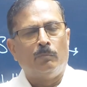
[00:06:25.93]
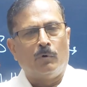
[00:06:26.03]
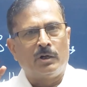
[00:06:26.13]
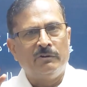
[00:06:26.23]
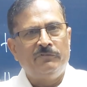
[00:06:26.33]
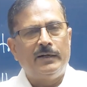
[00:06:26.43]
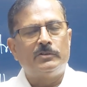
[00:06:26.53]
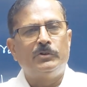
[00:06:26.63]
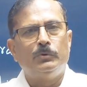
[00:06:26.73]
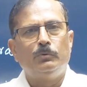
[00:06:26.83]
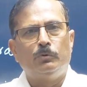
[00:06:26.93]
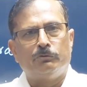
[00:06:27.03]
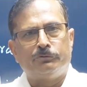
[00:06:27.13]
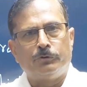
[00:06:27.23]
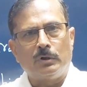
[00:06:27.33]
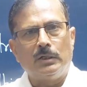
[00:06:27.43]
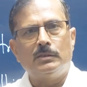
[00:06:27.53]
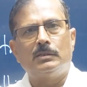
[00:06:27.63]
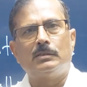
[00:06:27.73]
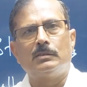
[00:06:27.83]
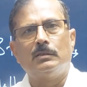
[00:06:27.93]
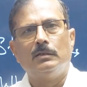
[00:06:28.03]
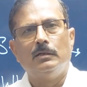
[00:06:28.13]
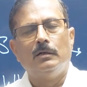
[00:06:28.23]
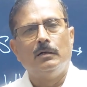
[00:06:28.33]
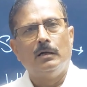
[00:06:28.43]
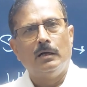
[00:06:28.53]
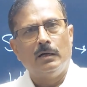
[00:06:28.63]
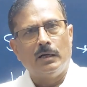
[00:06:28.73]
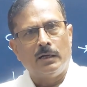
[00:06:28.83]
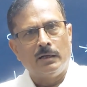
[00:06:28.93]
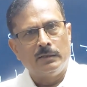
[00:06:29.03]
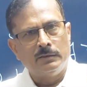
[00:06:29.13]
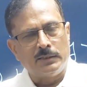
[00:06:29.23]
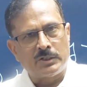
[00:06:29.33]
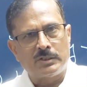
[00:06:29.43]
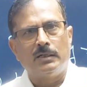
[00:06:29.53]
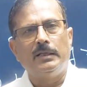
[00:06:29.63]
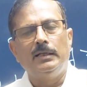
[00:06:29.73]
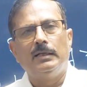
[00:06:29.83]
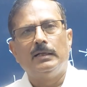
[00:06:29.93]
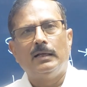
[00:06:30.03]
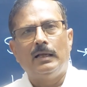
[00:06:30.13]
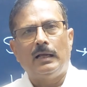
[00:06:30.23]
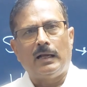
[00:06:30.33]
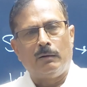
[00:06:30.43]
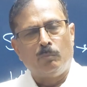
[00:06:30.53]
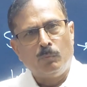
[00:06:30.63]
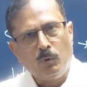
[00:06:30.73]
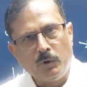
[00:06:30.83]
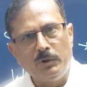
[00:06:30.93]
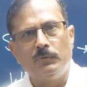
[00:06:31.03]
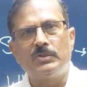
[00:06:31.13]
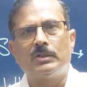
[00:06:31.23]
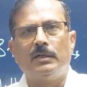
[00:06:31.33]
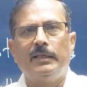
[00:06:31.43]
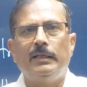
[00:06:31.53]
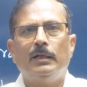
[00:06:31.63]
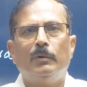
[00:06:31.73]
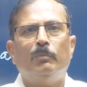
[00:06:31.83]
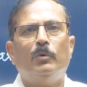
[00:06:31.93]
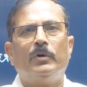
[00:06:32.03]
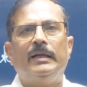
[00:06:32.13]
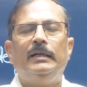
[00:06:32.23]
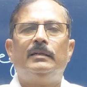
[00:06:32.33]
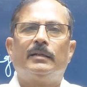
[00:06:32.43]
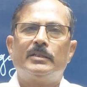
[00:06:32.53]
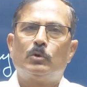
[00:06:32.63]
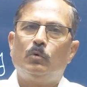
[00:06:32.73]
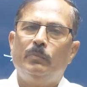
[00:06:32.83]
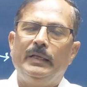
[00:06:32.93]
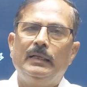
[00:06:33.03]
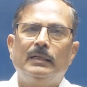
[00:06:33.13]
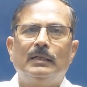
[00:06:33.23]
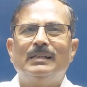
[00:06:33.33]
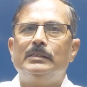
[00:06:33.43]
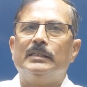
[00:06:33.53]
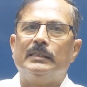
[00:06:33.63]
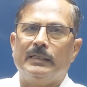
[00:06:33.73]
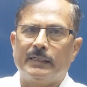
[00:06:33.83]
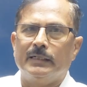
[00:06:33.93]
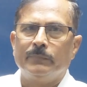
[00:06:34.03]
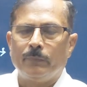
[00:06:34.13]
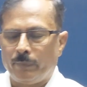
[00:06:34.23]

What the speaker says: motivates you to focus the study, and more you study, more interest would be generated.